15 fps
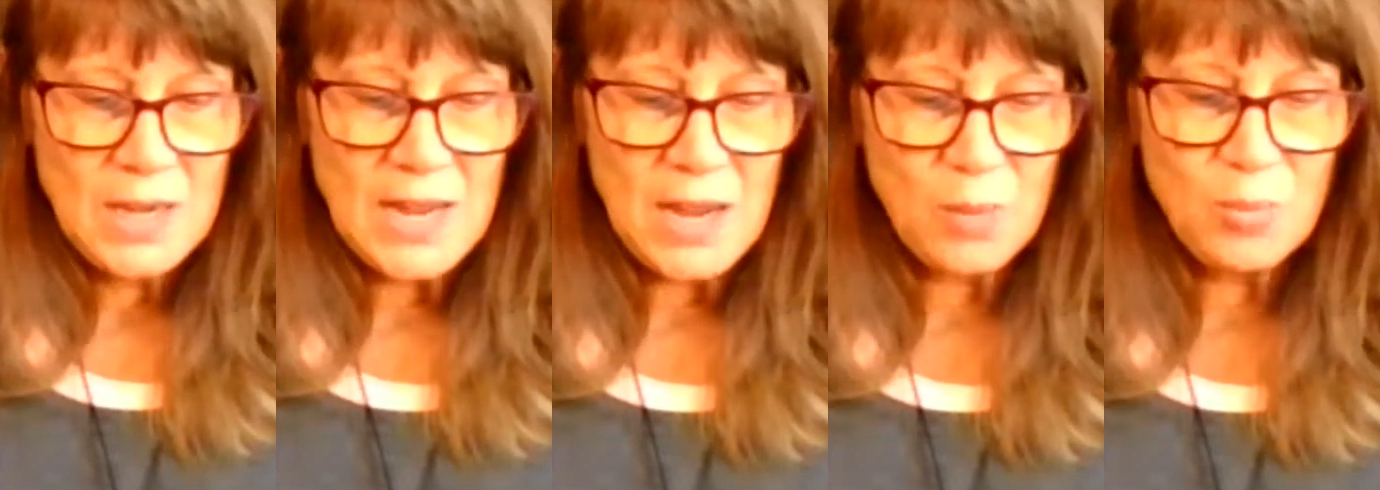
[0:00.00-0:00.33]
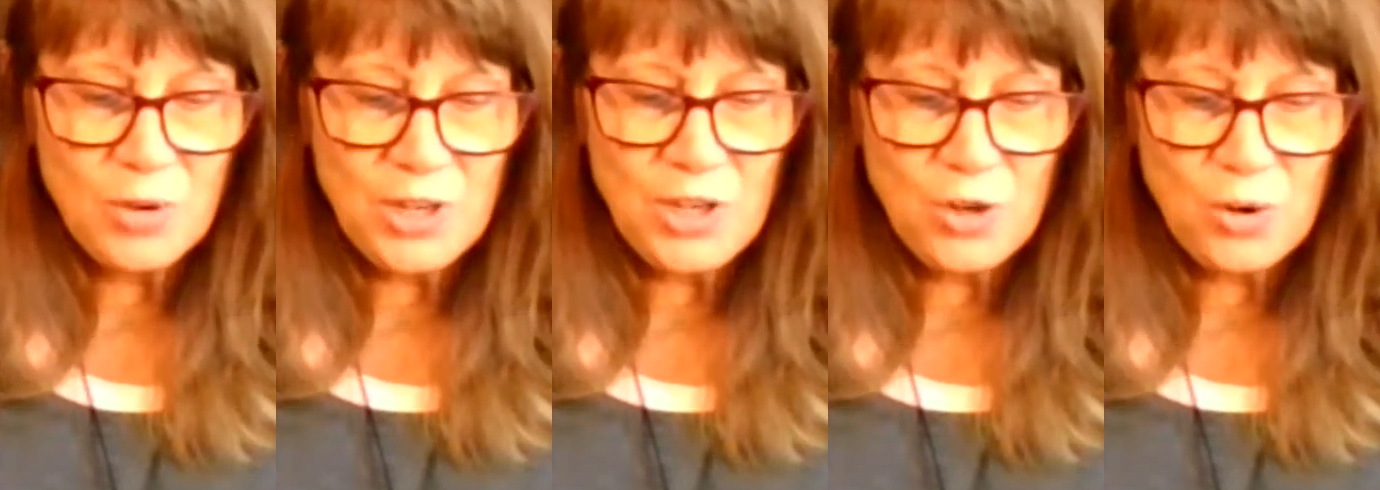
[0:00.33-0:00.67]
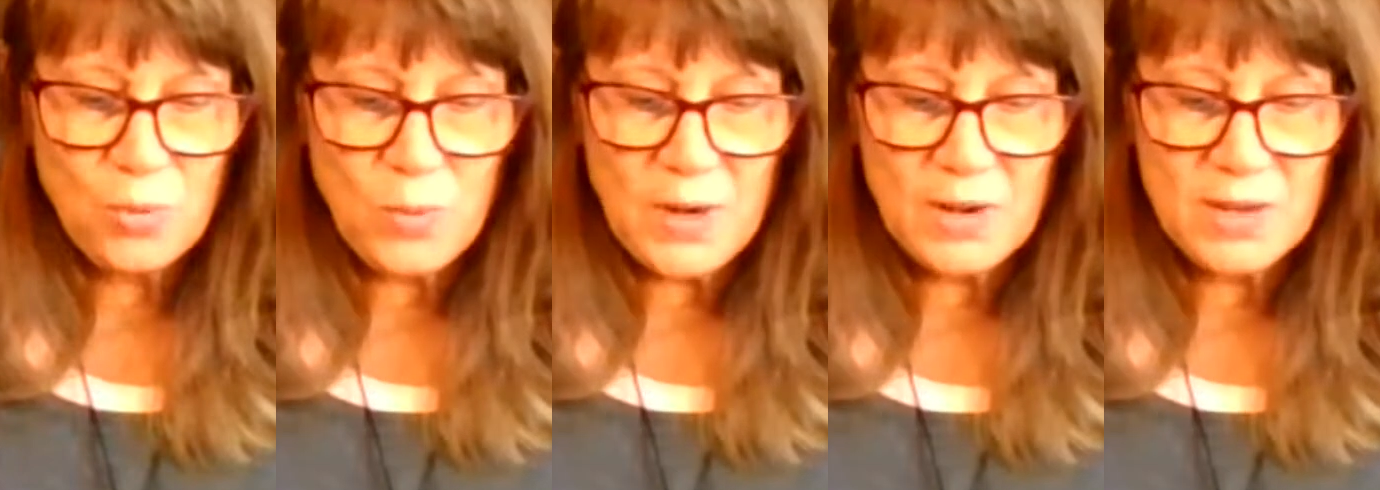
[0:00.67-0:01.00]
Now bring
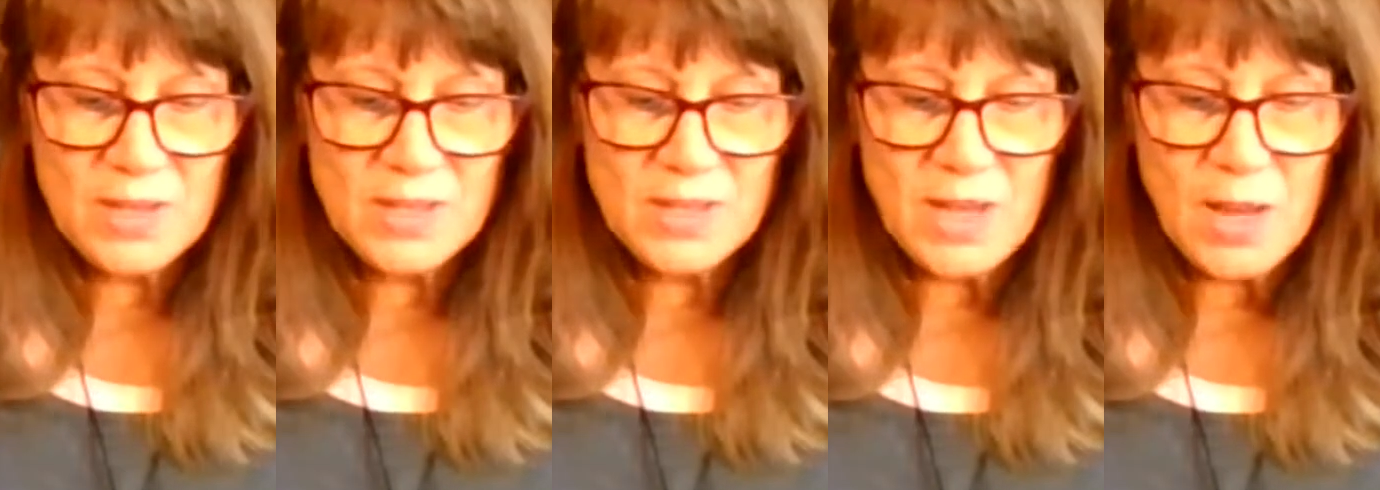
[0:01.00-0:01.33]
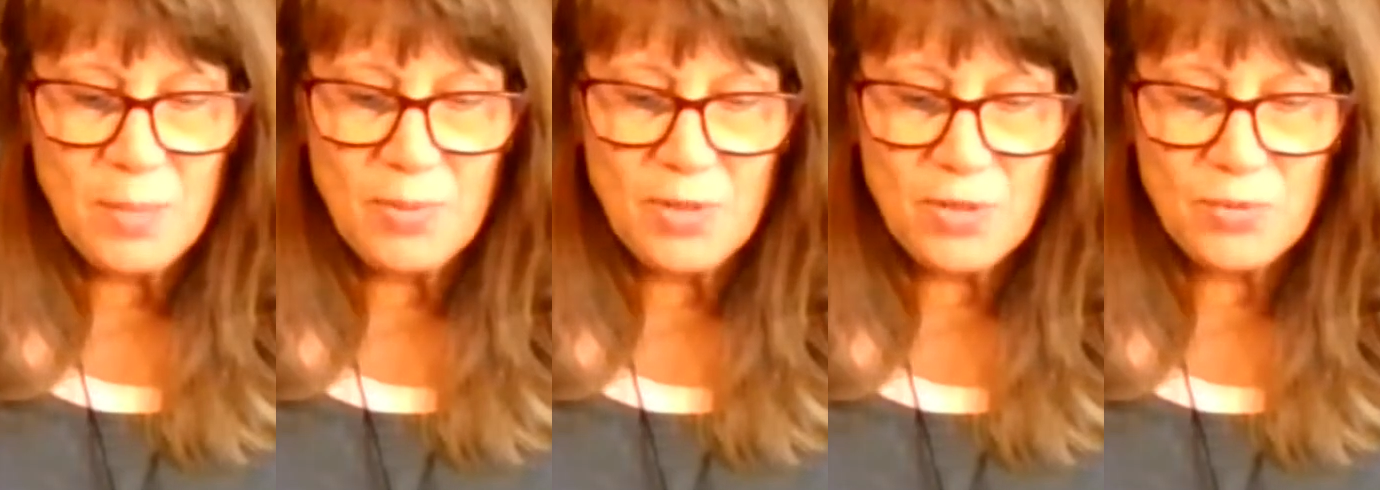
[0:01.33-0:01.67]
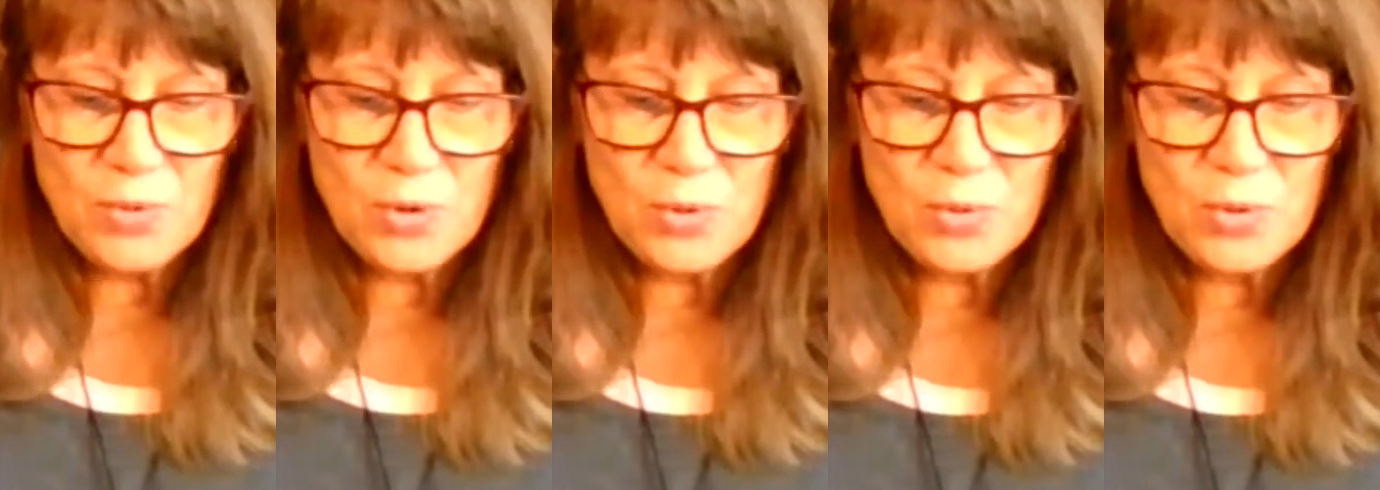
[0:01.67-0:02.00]
your awareness up
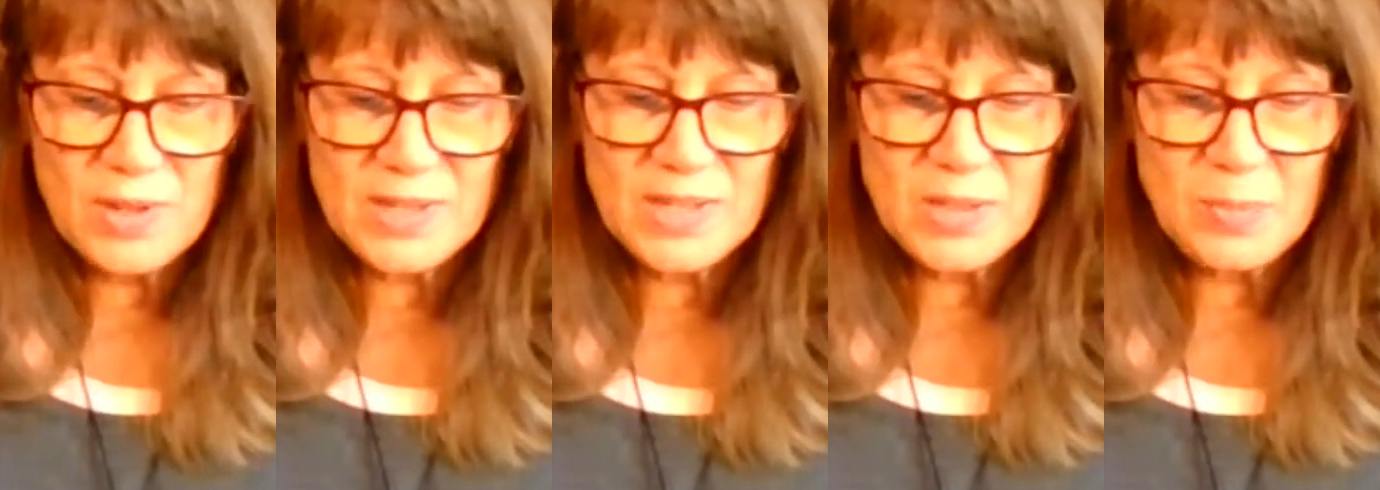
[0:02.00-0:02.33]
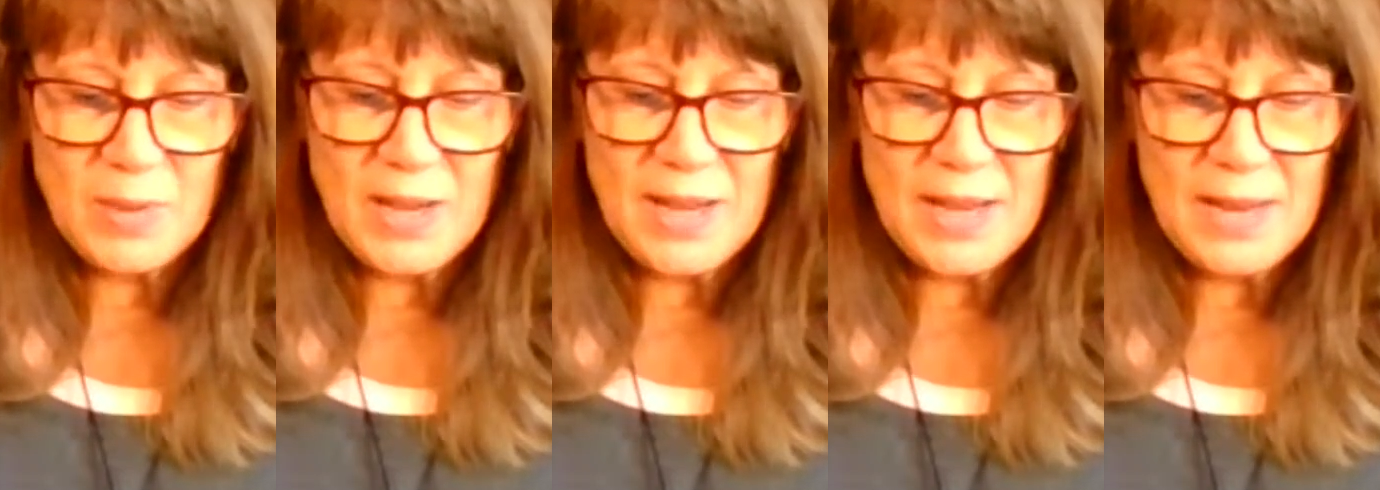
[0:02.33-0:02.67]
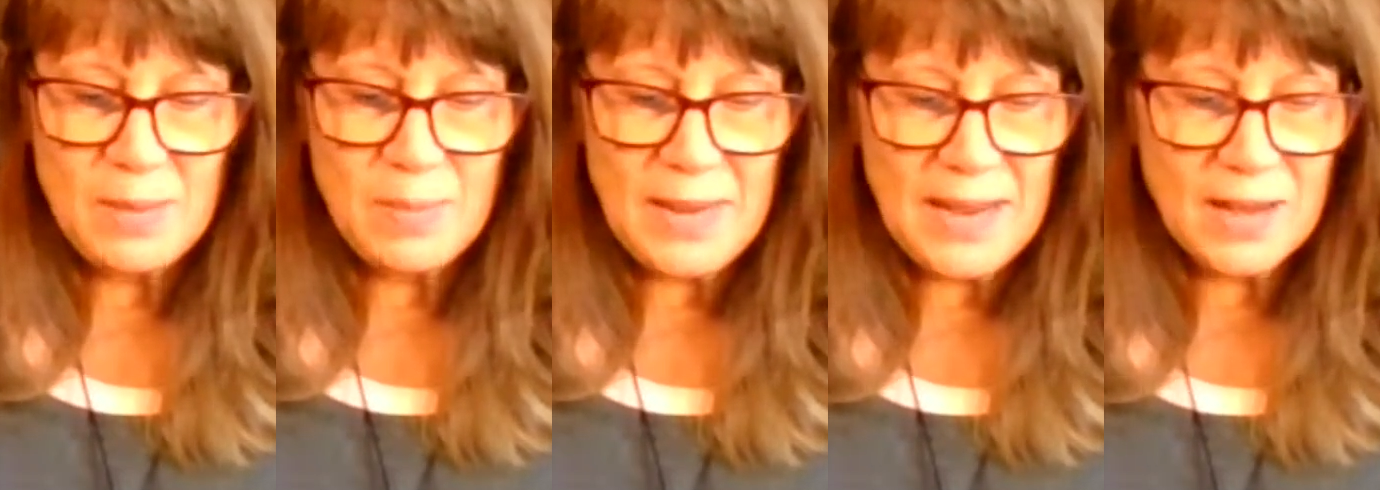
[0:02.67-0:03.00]
through the
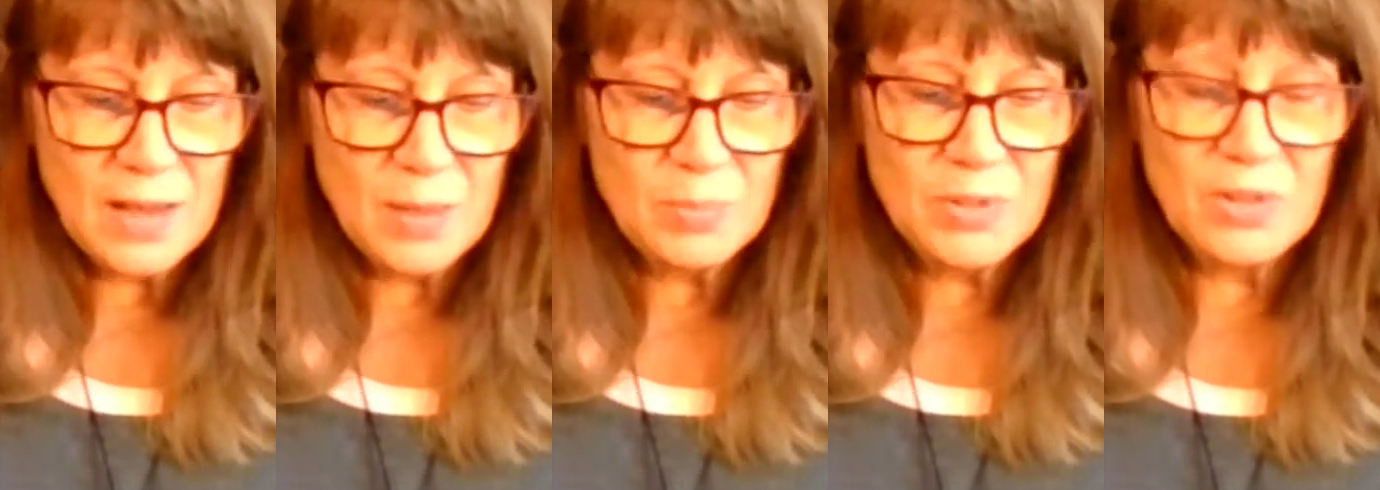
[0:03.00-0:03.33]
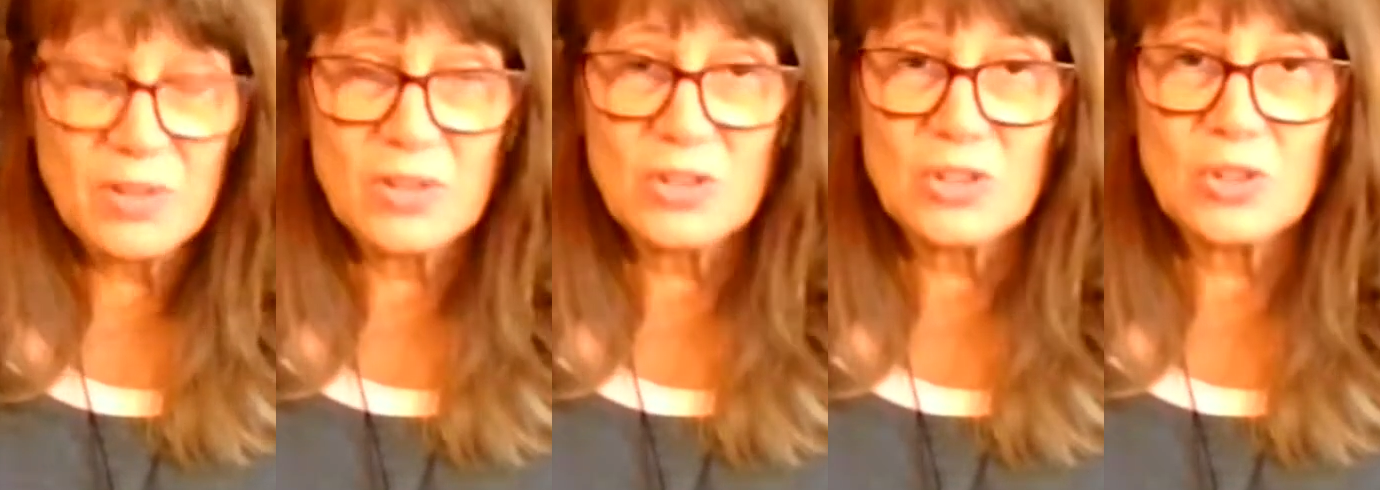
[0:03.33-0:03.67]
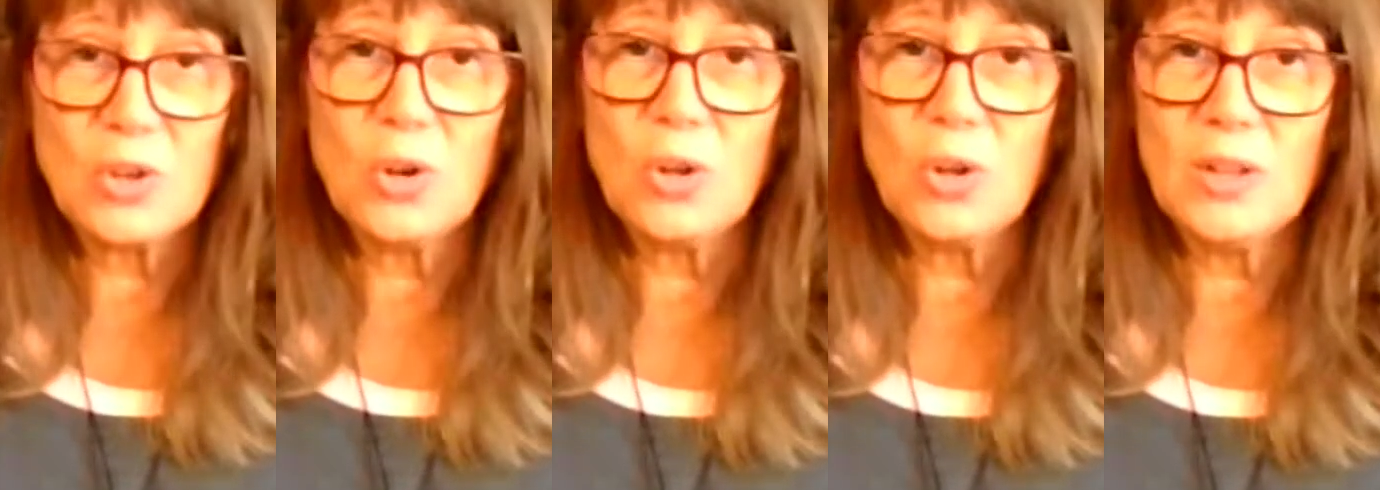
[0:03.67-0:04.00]
spine, back up to the
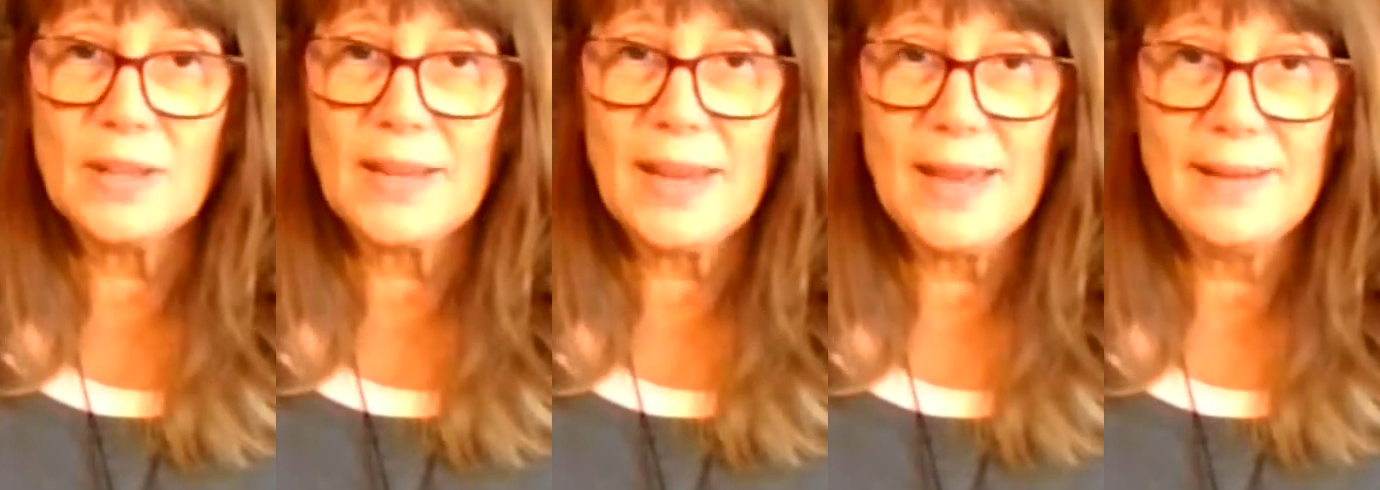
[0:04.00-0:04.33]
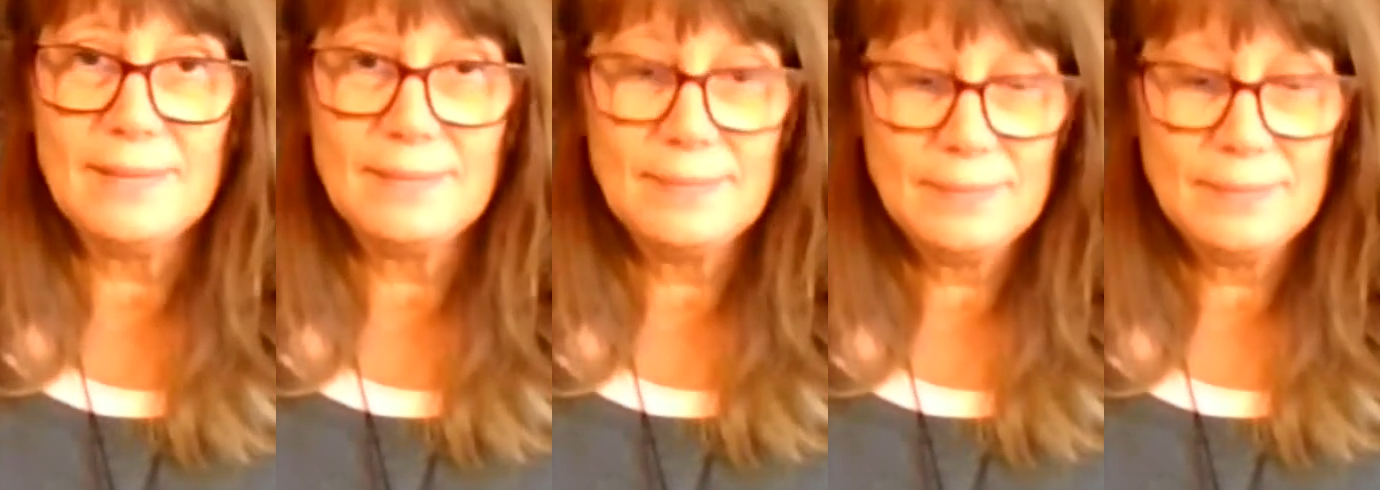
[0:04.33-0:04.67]
skull again.